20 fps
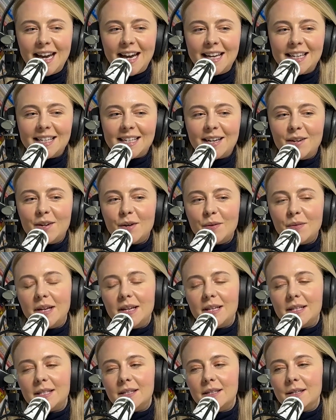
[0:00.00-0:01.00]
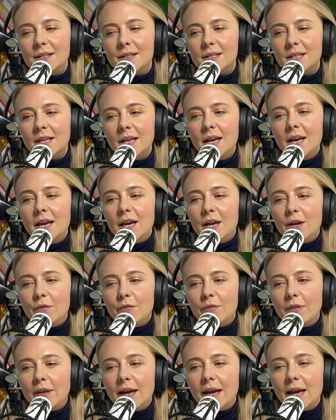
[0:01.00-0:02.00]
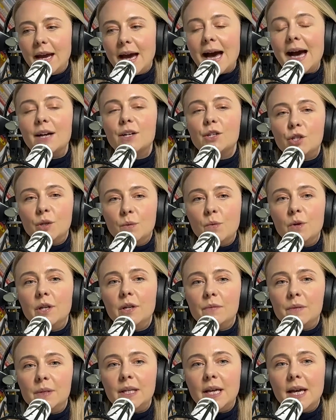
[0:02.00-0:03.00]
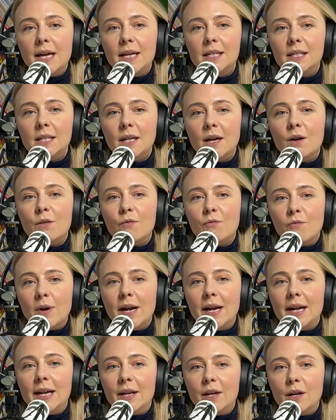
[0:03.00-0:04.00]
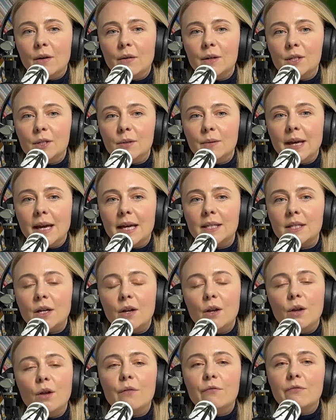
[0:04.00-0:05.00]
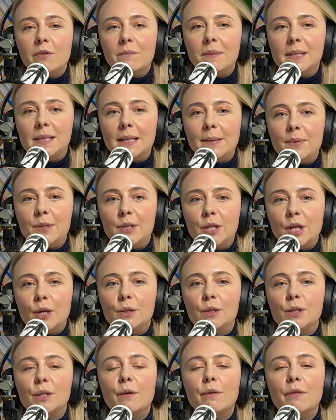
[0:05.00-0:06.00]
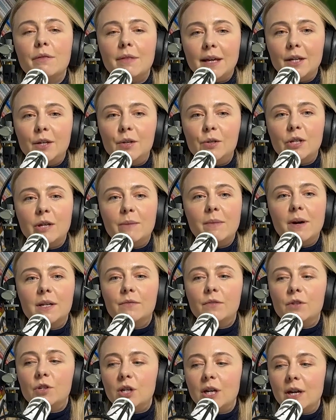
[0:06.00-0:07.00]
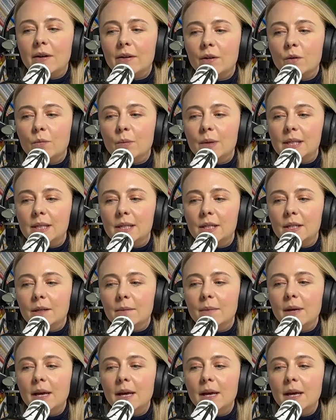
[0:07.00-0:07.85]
And I know the listeners, if they action what you've said, are really going to get a lot from this episode. So thank you so much for sharing your wisdom.